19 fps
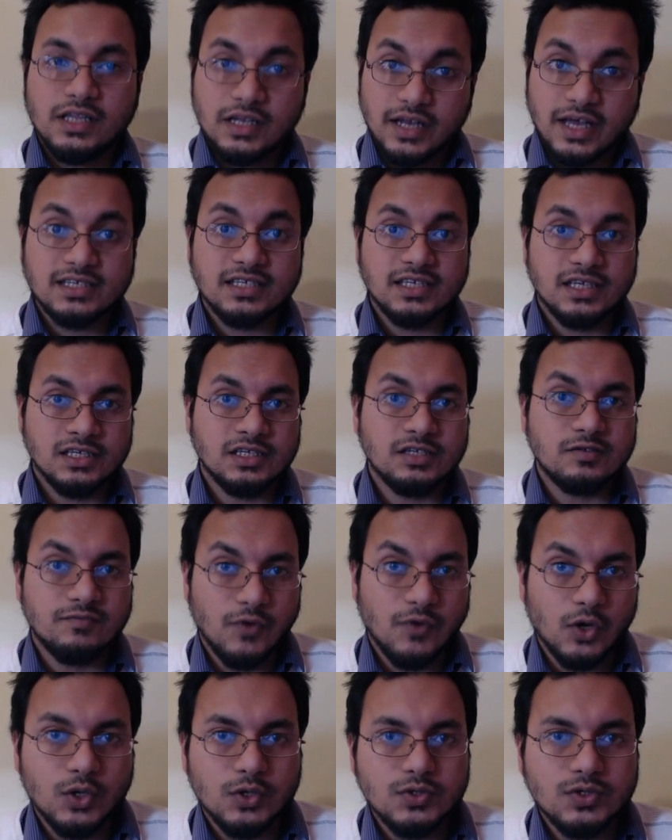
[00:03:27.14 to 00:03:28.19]
Then the next
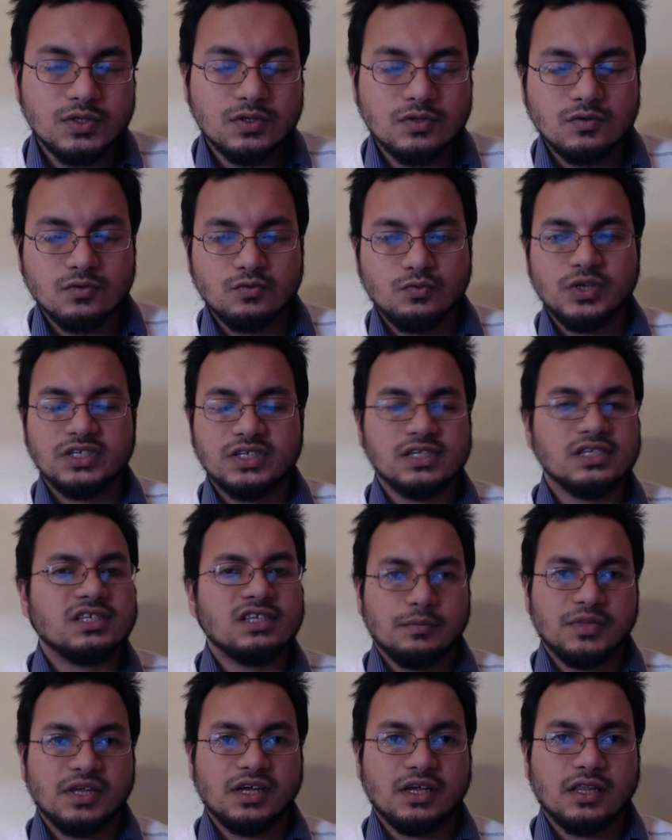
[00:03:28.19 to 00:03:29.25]
sentence follows, which
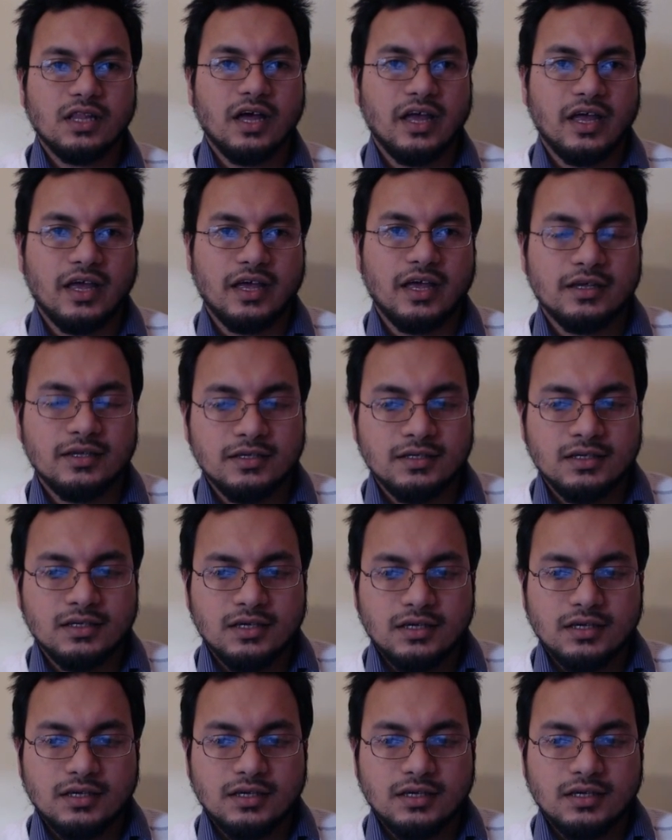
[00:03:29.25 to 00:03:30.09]
is something like